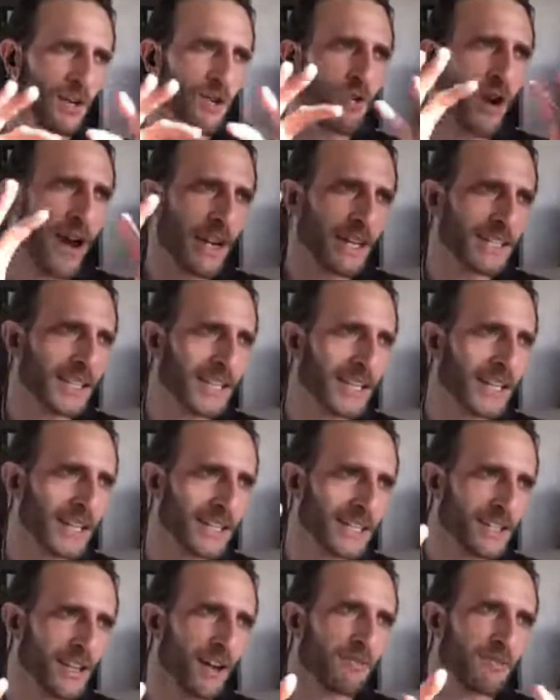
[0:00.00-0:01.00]
new idea
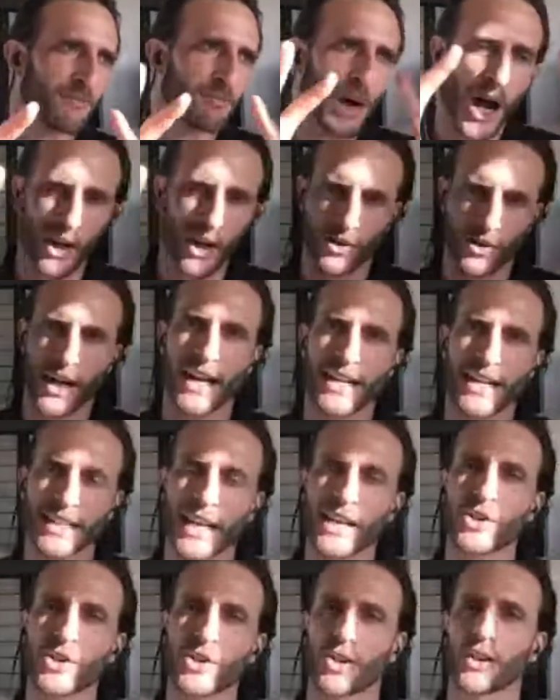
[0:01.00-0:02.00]
is of
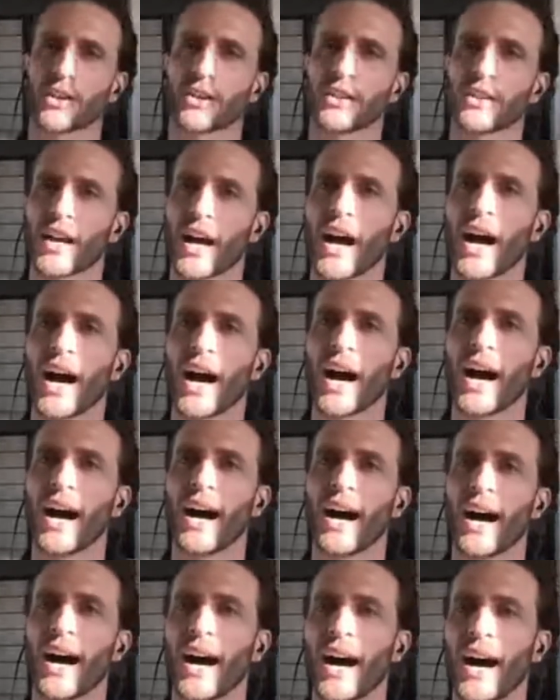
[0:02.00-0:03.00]
modernization.
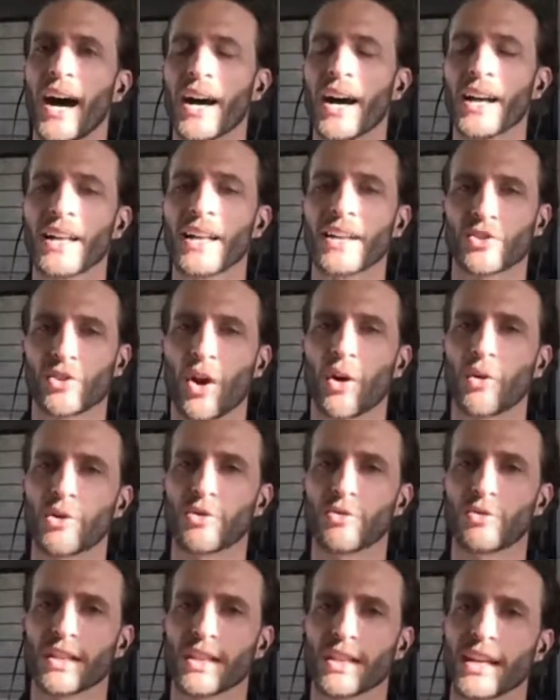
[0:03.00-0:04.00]
So
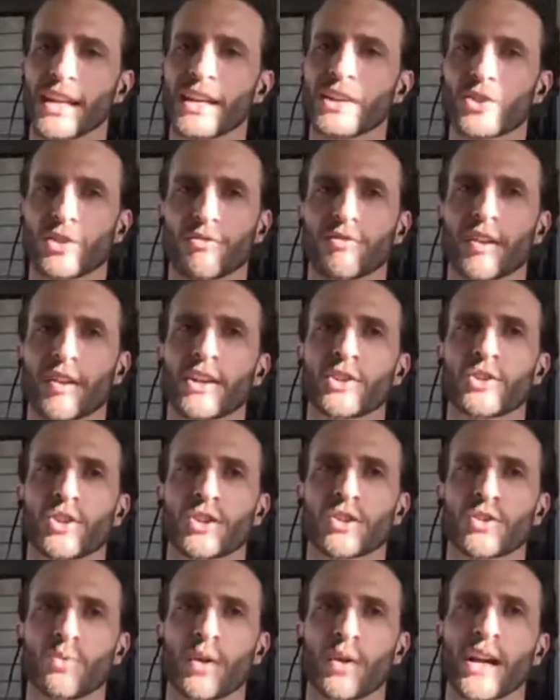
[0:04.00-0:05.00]
you see
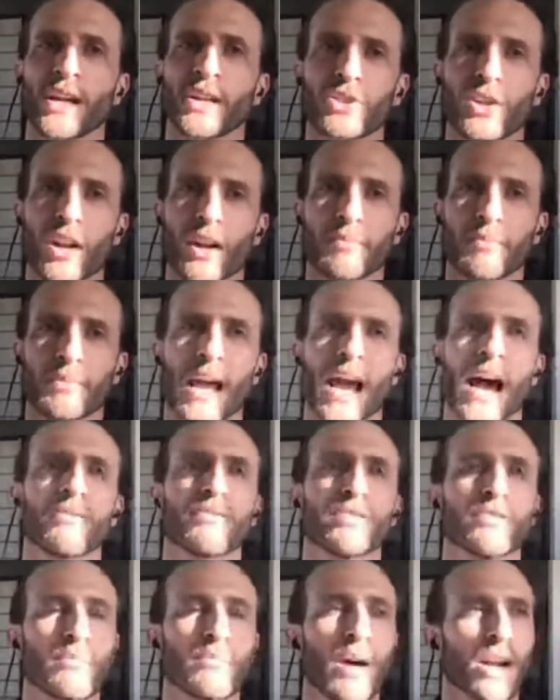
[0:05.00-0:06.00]
interventions waged on
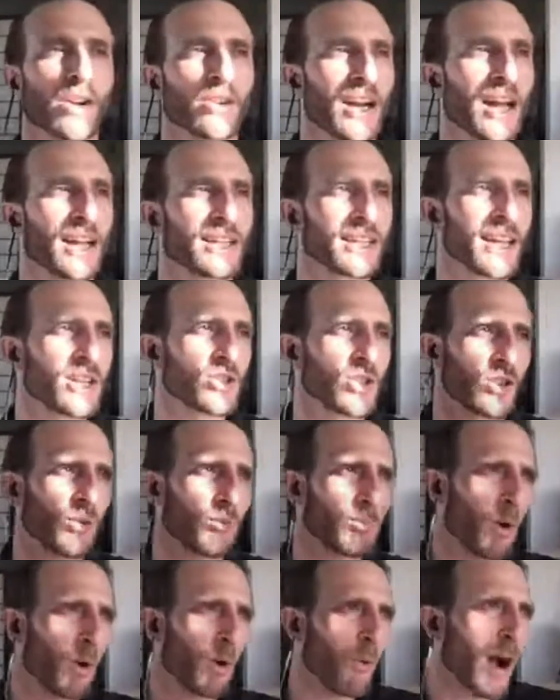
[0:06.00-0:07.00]
behalf of
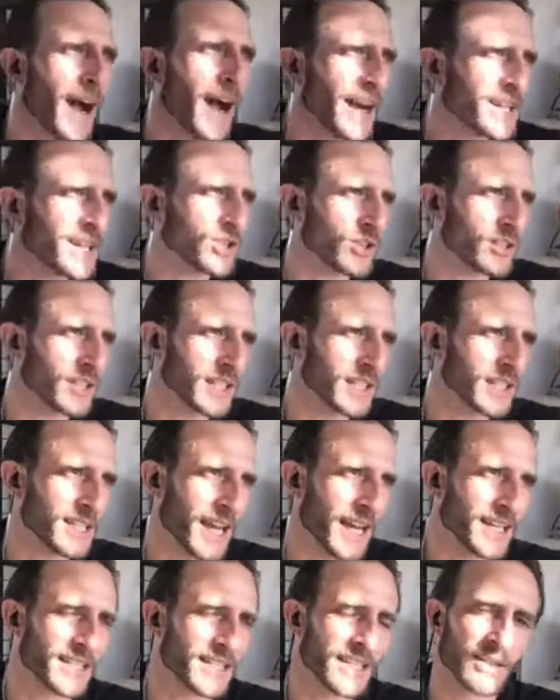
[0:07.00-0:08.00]
modernization. But why should we
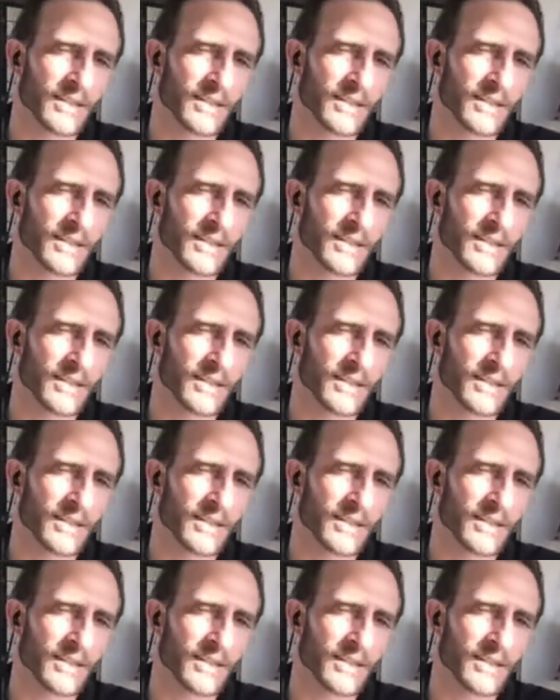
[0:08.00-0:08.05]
